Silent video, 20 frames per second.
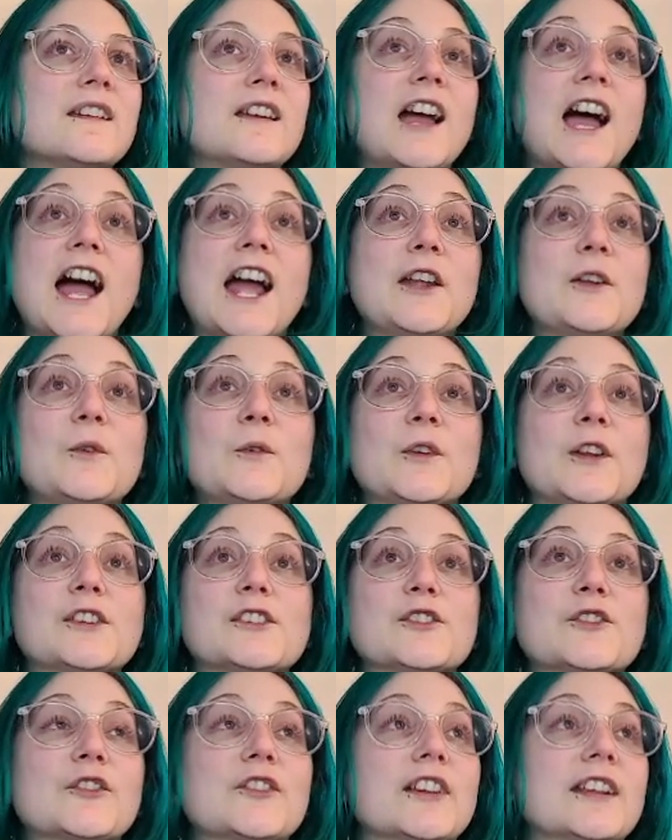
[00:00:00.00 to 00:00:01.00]
I don't
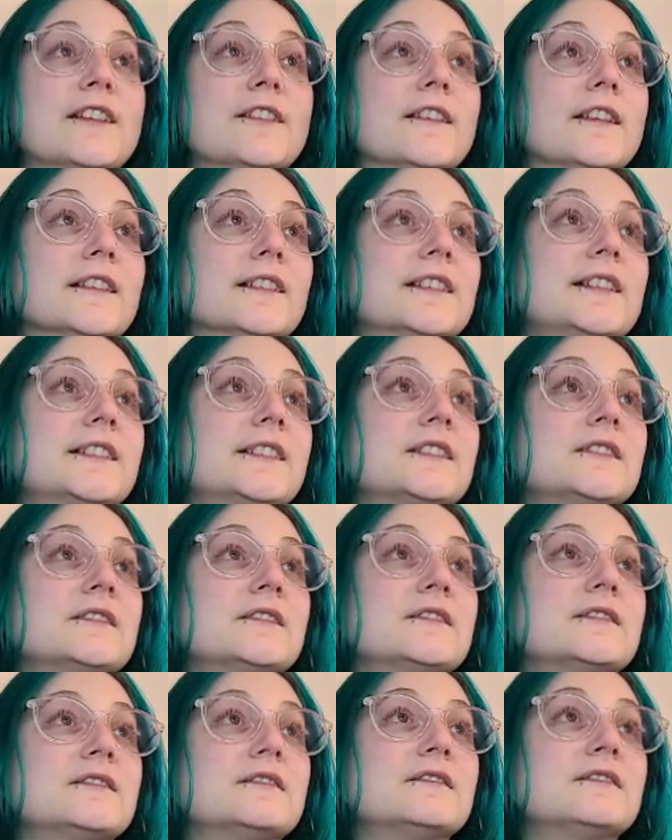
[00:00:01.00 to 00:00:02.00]
understand this.
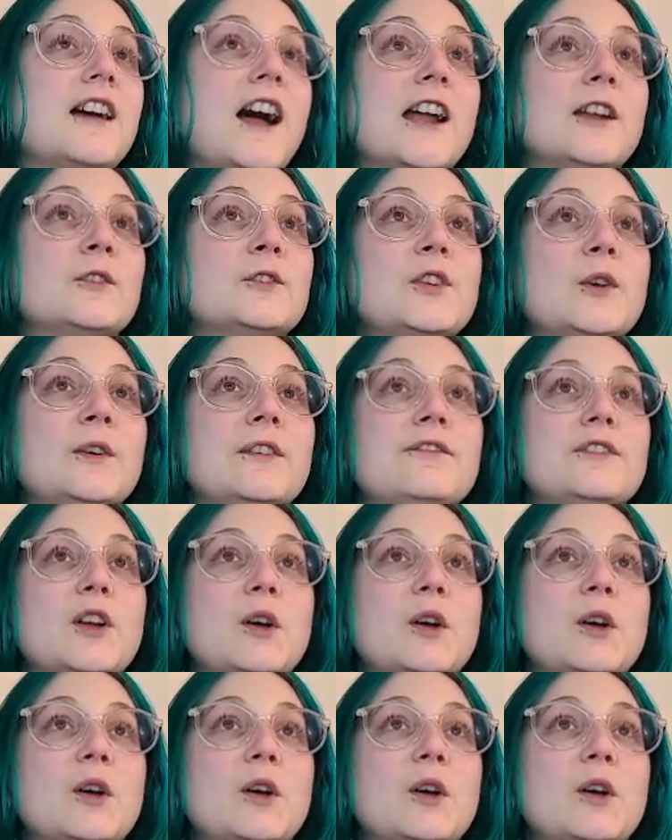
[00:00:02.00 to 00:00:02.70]
I don't know if y'all